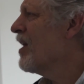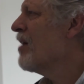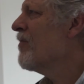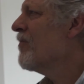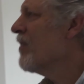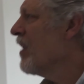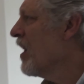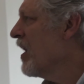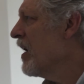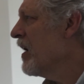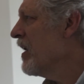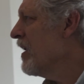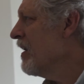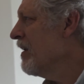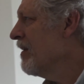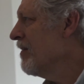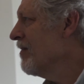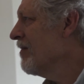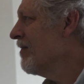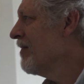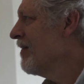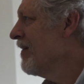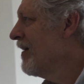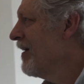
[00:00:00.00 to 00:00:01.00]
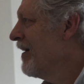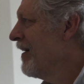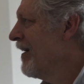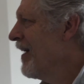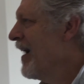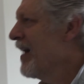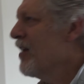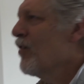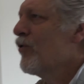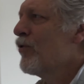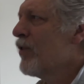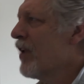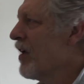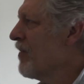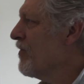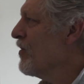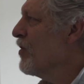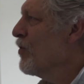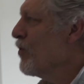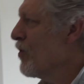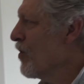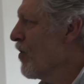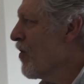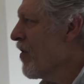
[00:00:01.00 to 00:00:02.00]
love London. I don't
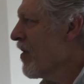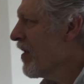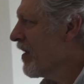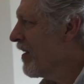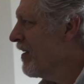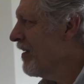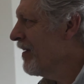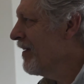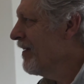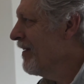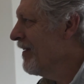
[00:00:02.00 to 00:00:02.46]
love New York.